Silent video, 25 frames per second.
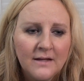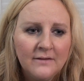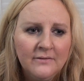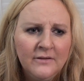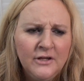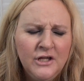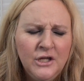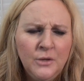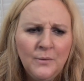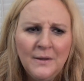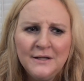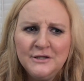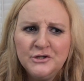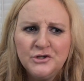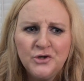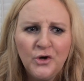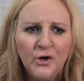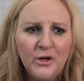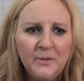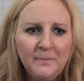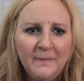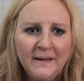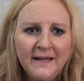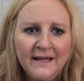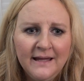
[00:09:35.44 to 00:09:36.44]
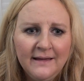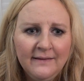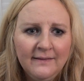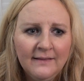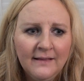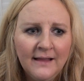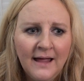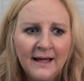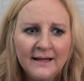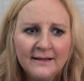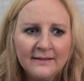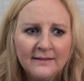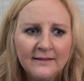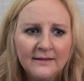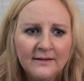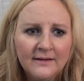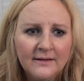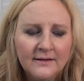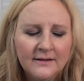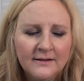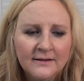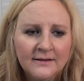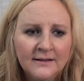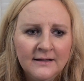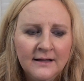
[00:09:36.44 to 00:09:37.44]
that you enjoy being like,
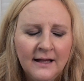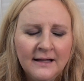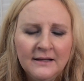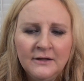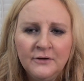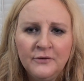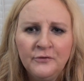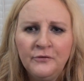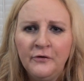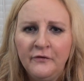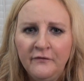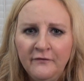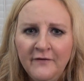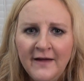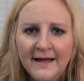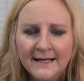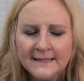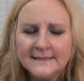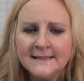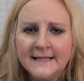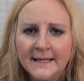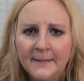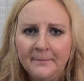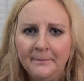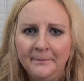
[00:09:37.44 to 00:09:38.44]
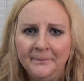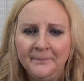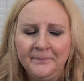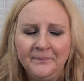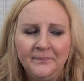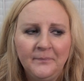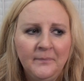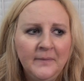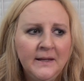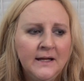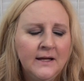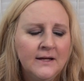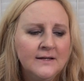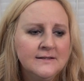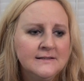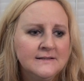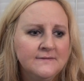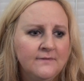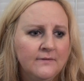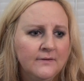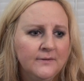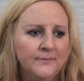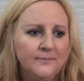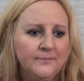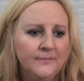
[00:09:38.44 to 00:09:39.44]
yeah, you're a victim,
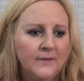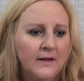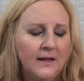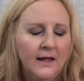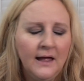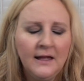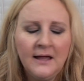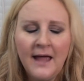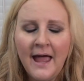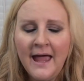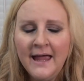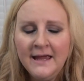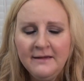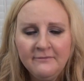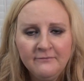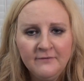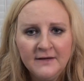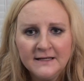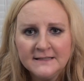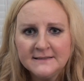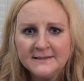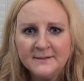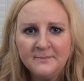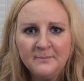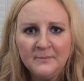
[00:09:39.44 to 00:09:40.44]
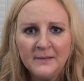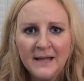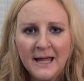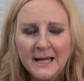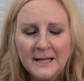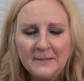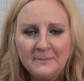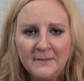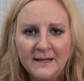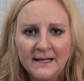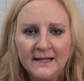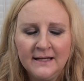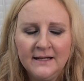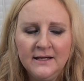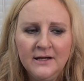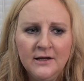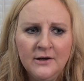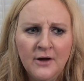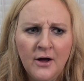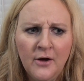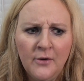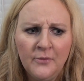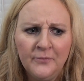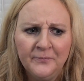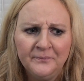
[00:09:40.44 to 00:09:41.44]
because I hate victim blaming, you
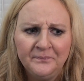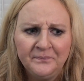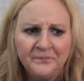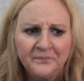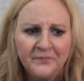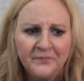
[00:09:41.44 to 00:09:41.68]
know.